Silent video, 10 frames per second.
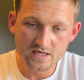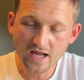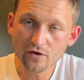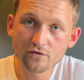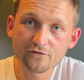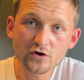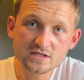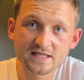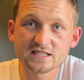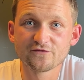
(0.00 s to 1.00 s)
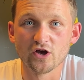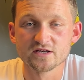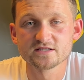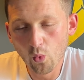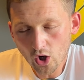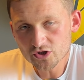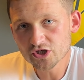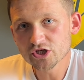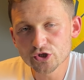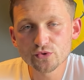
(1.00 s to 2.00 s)
Now, first things first, what do
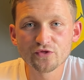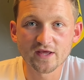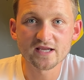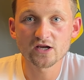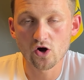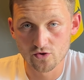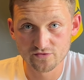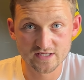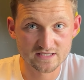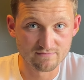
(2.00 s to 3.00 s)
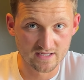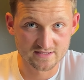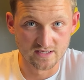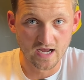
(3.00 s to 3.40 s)
you think on this matter?